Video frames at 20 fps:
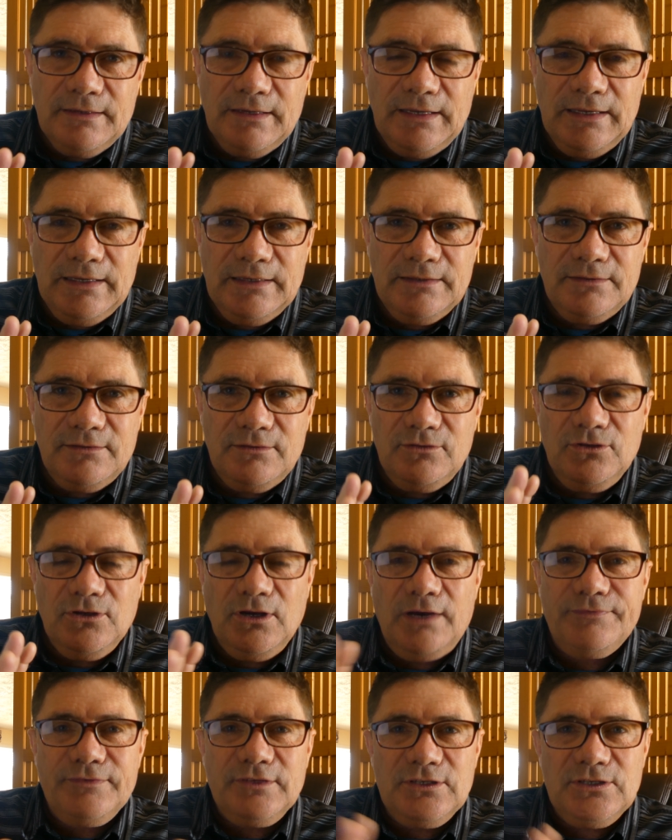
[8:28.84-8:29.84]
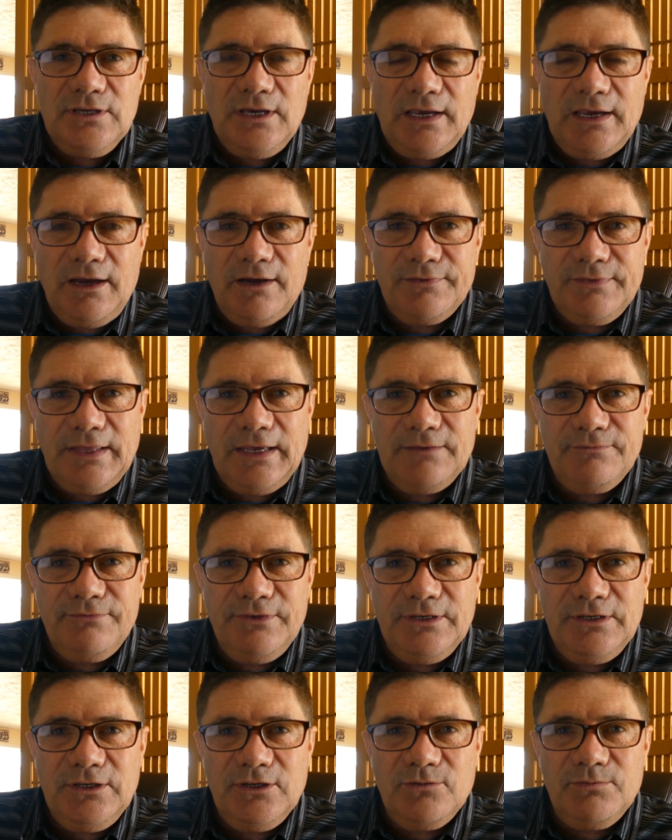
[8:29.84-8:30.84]
And you have to check out that
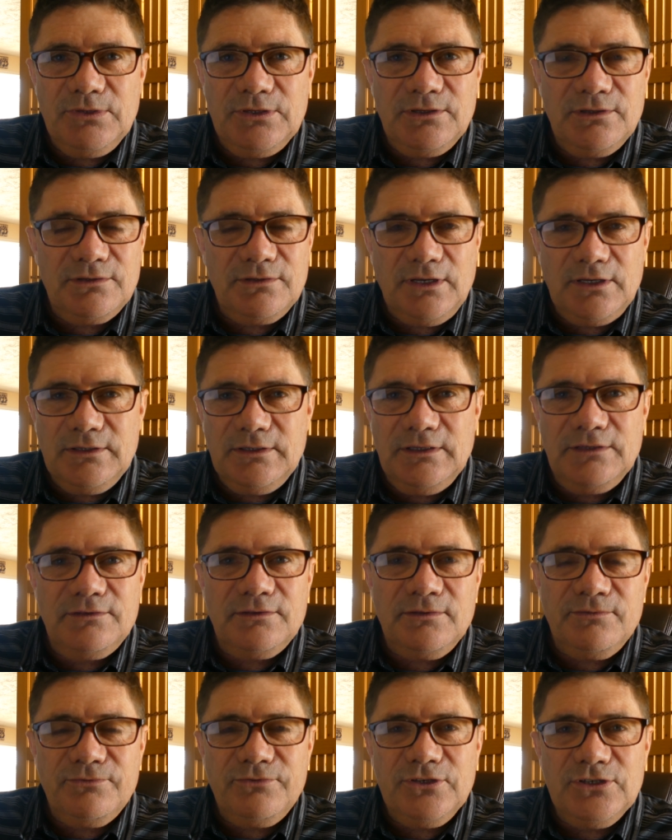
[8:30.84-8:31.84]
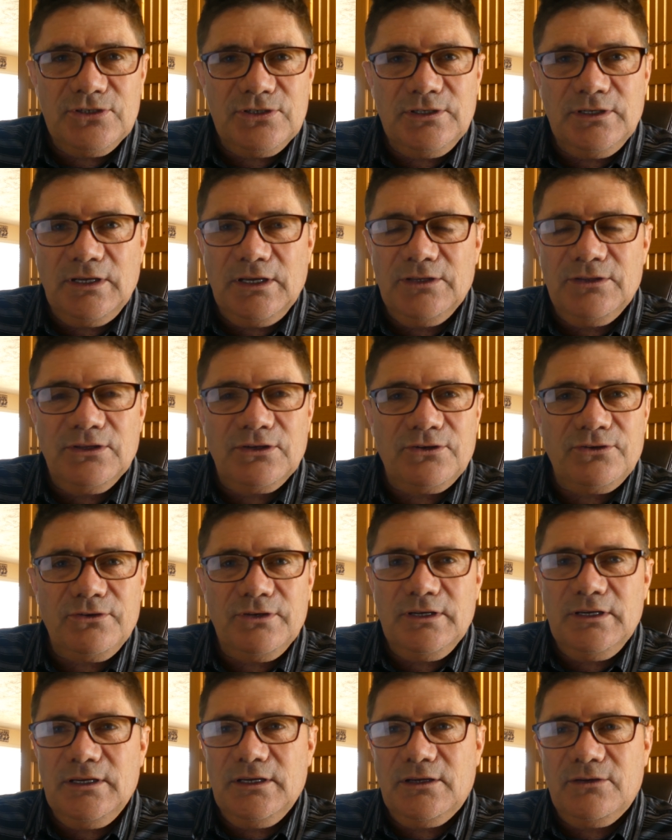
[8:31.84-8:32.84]
video because I did some fishing in the
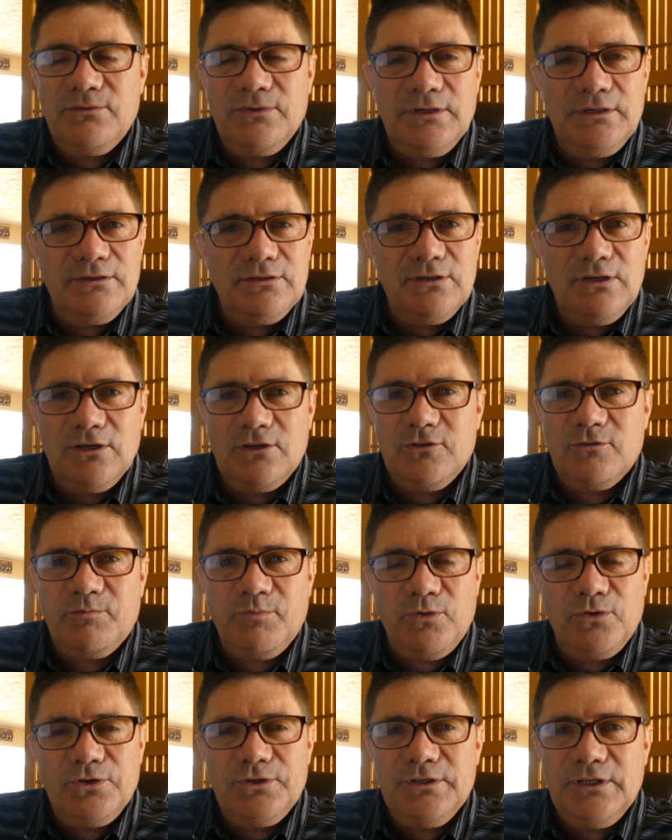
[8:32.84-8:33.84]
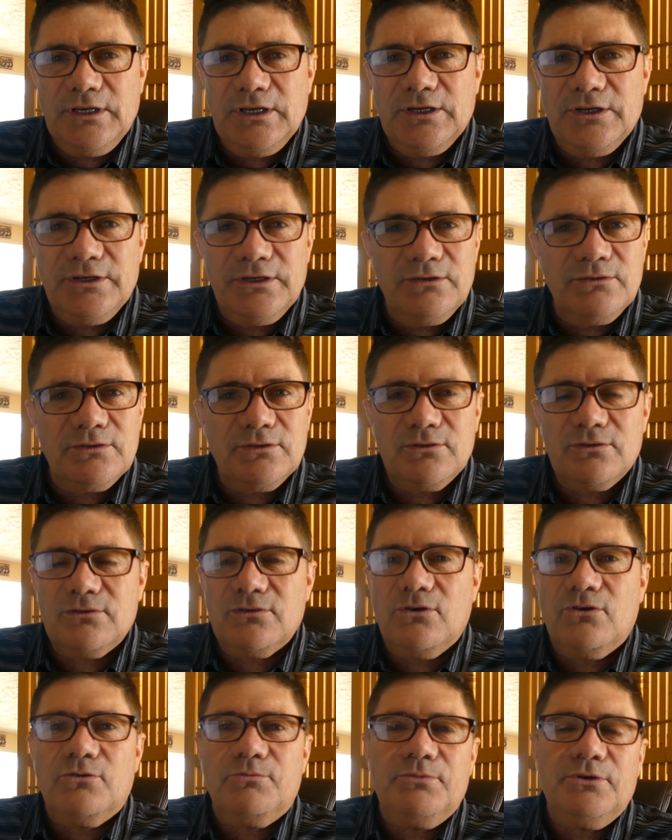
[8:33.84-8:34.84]
creek. We explored the area. It was
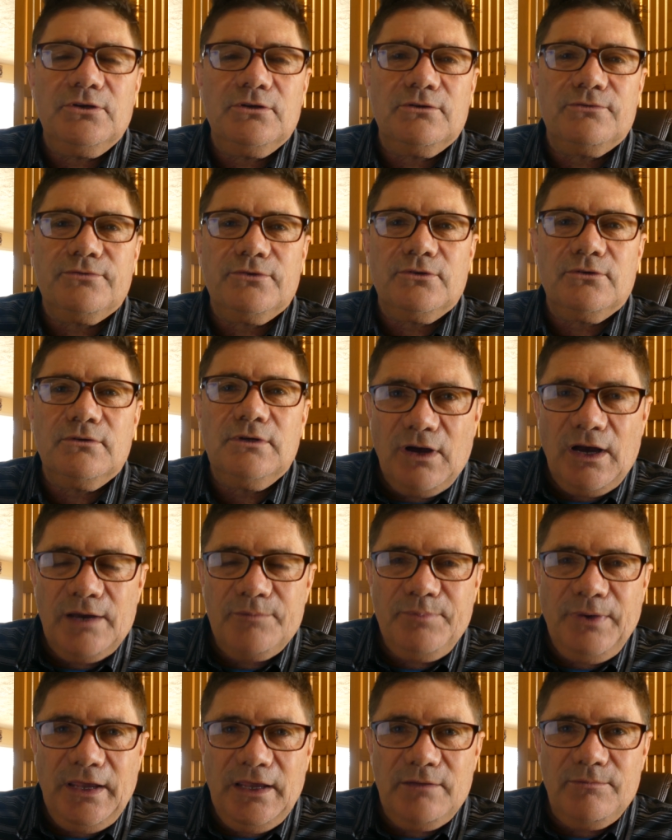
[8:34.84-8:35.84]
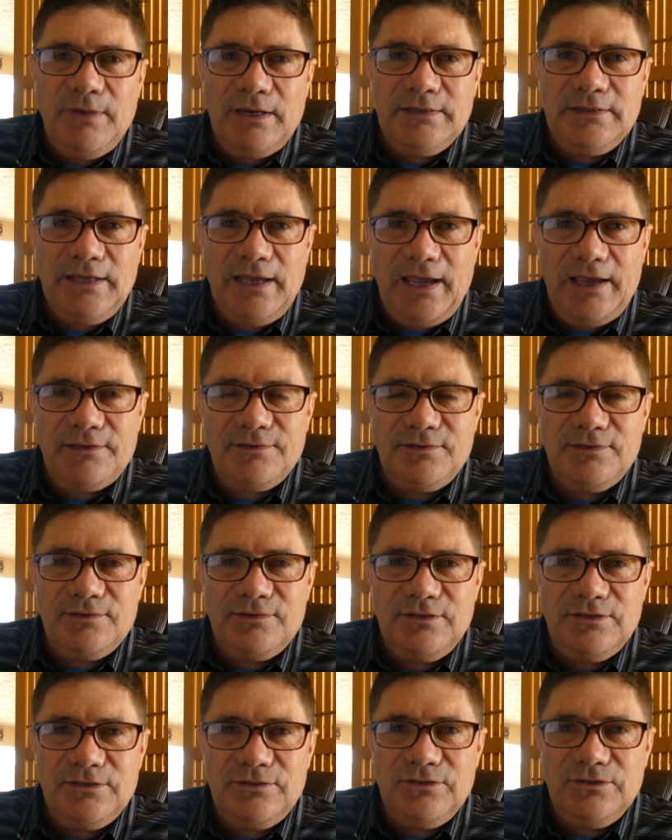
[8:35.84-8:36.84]
so beautiful. I paid my taxes
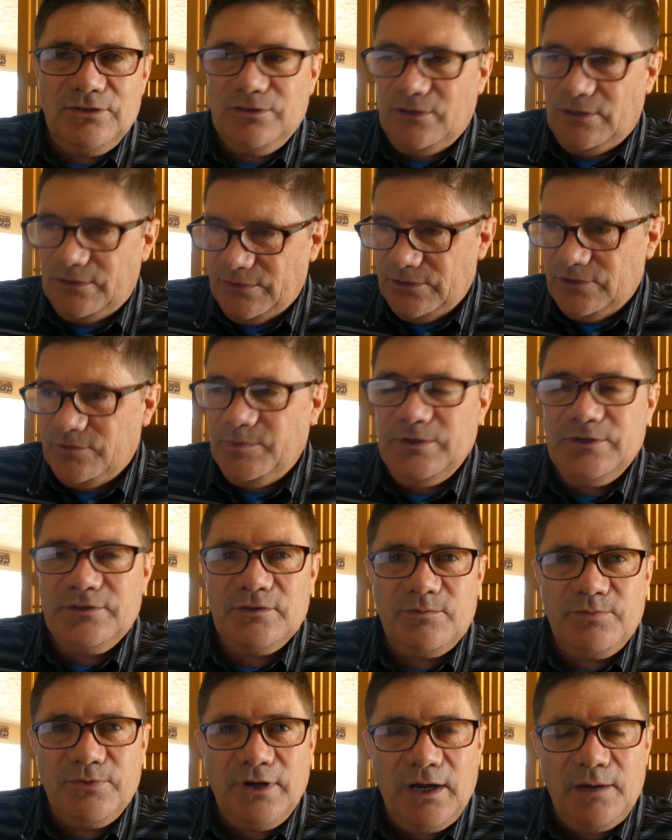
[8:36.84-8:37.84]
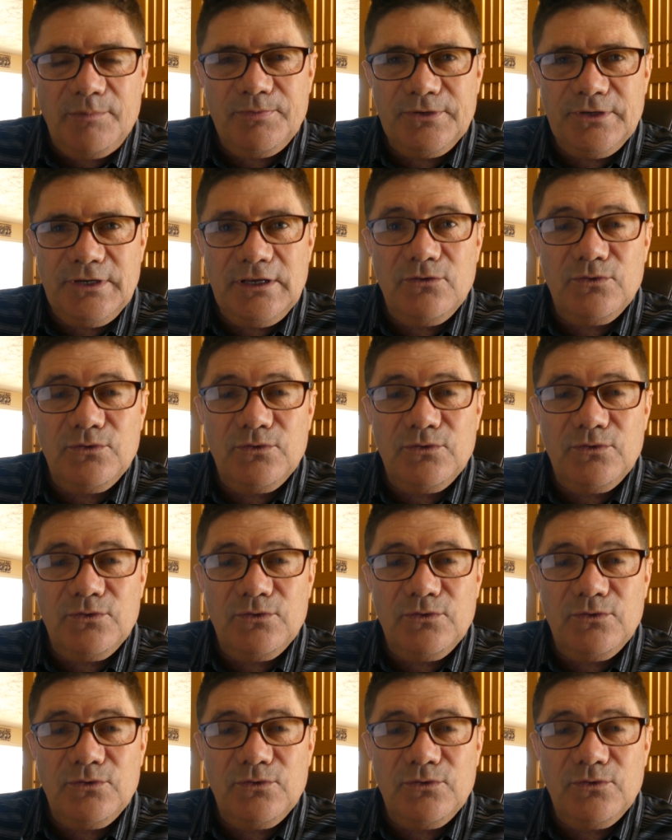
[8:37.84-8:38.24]
this year on this piece of property.